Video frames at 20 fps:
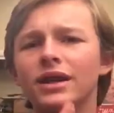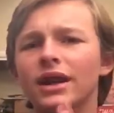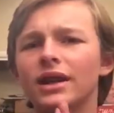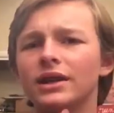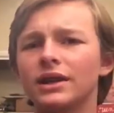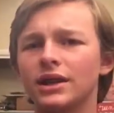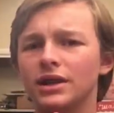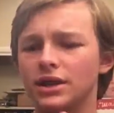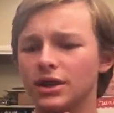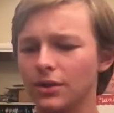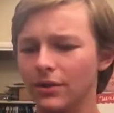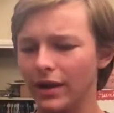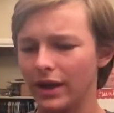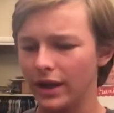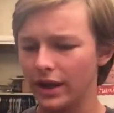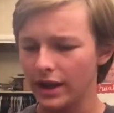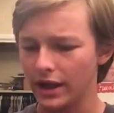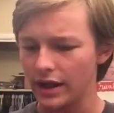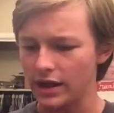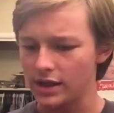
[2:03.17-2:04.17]
kind of the two
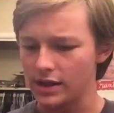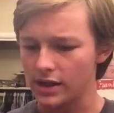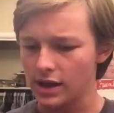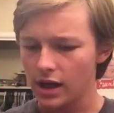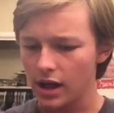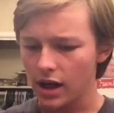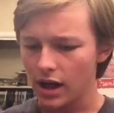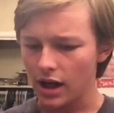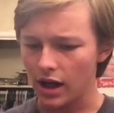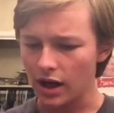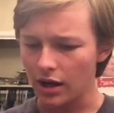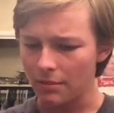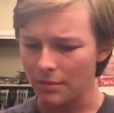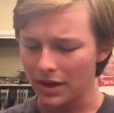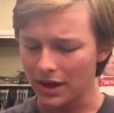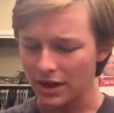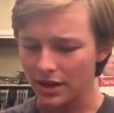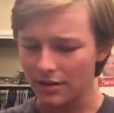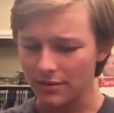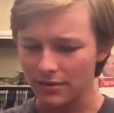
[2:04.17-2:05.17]
ideas, and
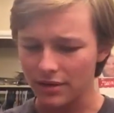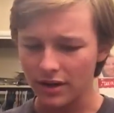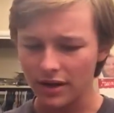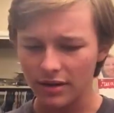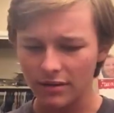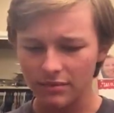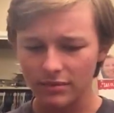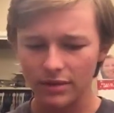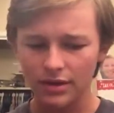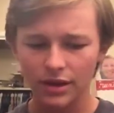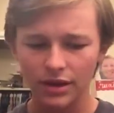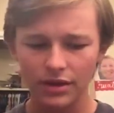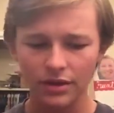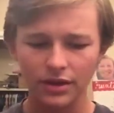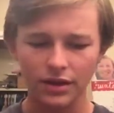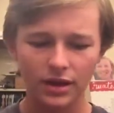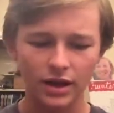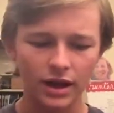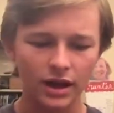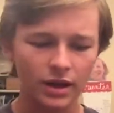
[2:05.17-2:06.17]
I think that
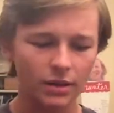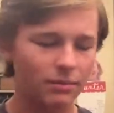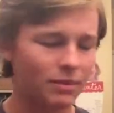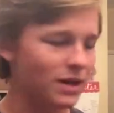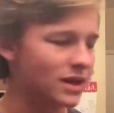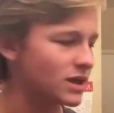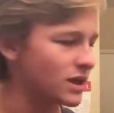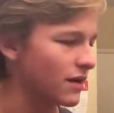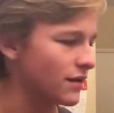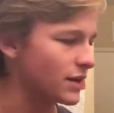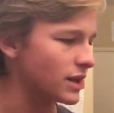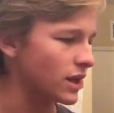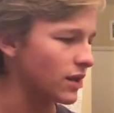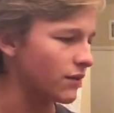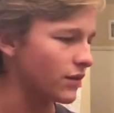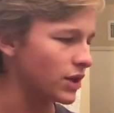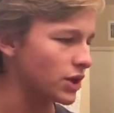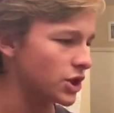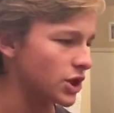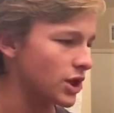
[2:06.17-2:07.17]
they're kind of based off
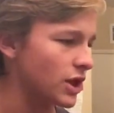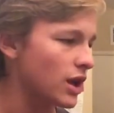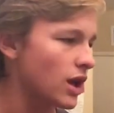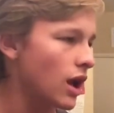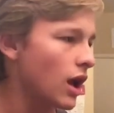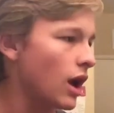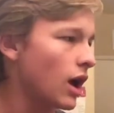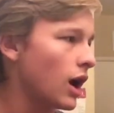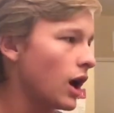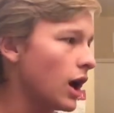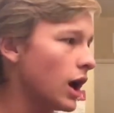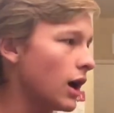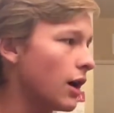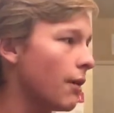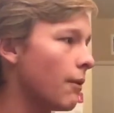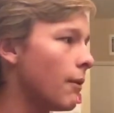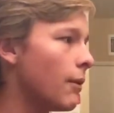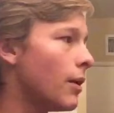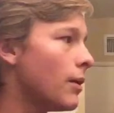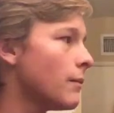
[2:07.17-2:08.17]
salvation.
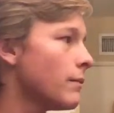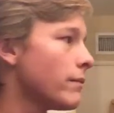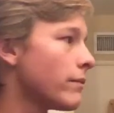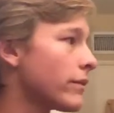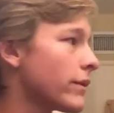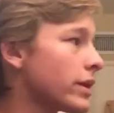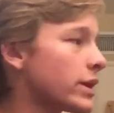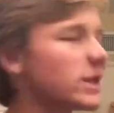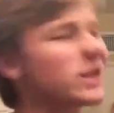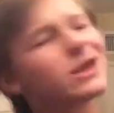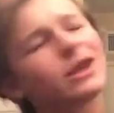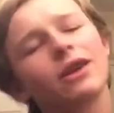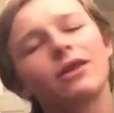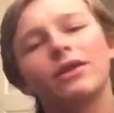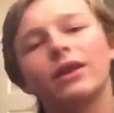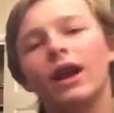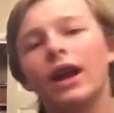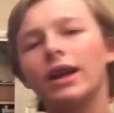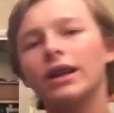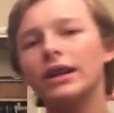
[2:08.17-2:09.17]
So
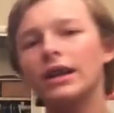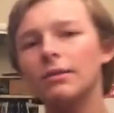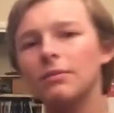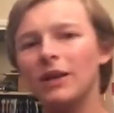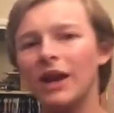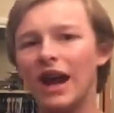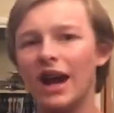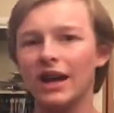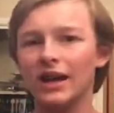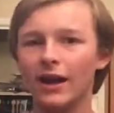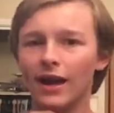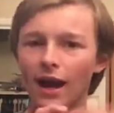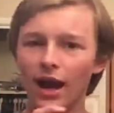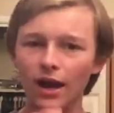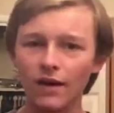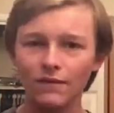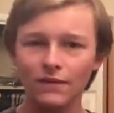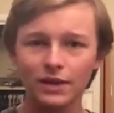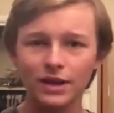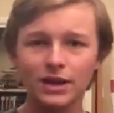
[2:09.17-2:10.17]
the idea behind
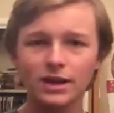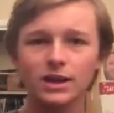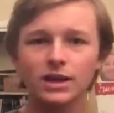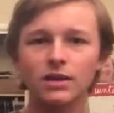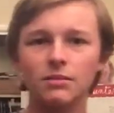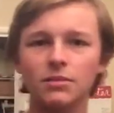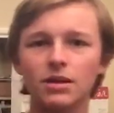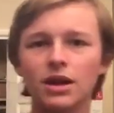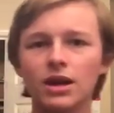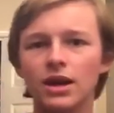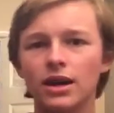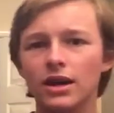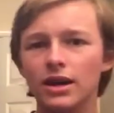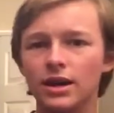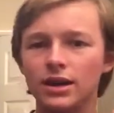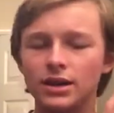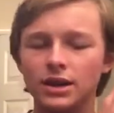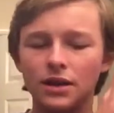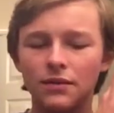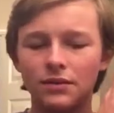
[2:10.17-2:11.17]
Calvinism
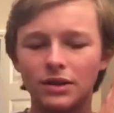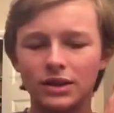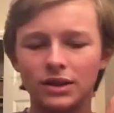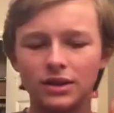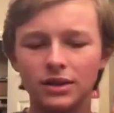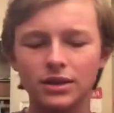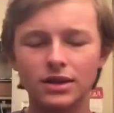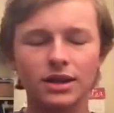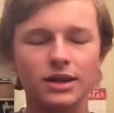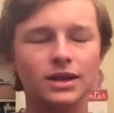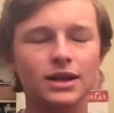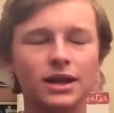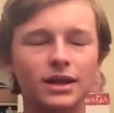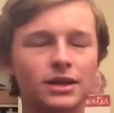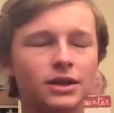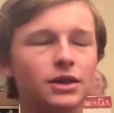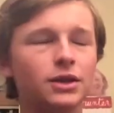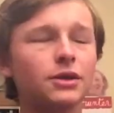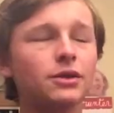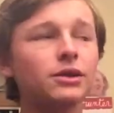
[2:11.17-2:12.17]
is there's this
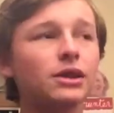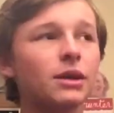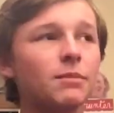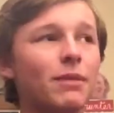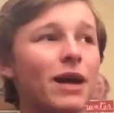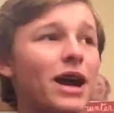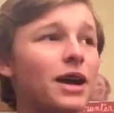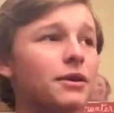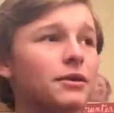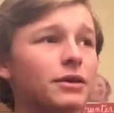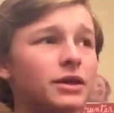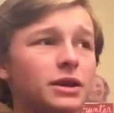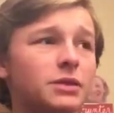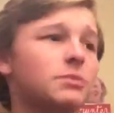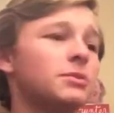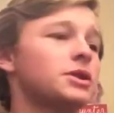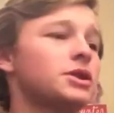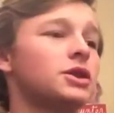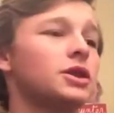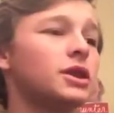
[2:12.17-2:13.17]
TULIP
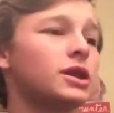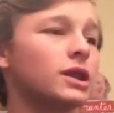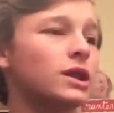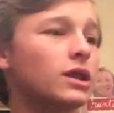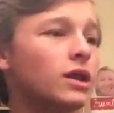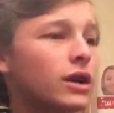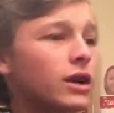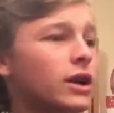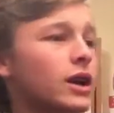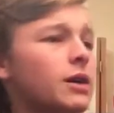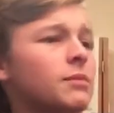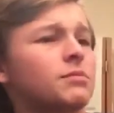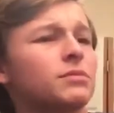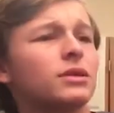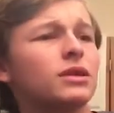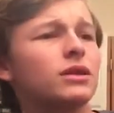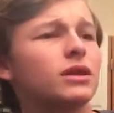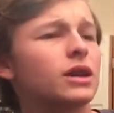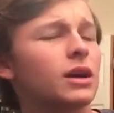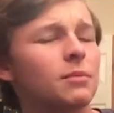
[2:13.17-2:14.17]
acronym, which you can look
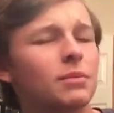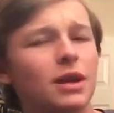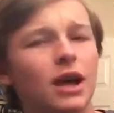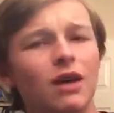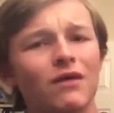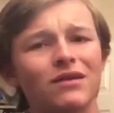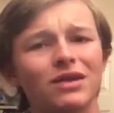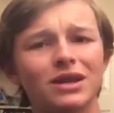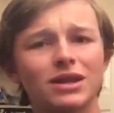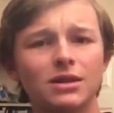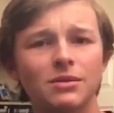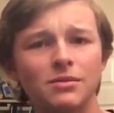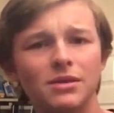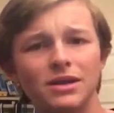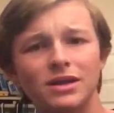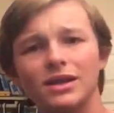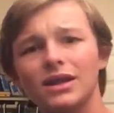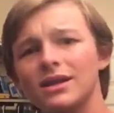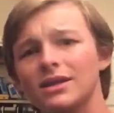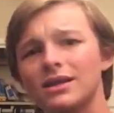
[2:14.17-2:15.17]
up Calvinism.
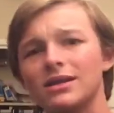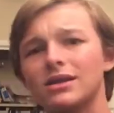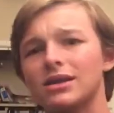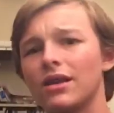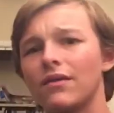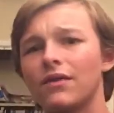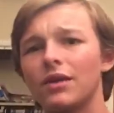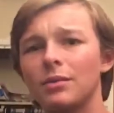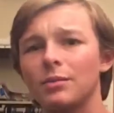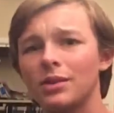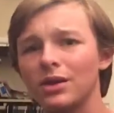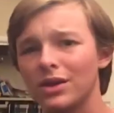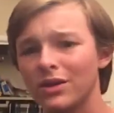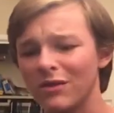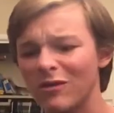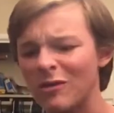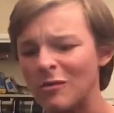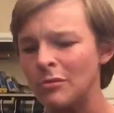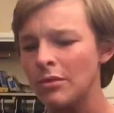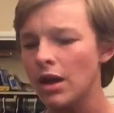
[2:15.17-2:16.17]
There's tons of stuff on both
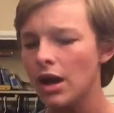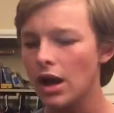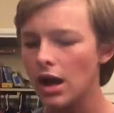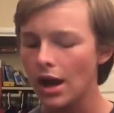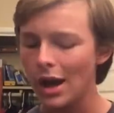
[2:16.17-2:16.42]
of them.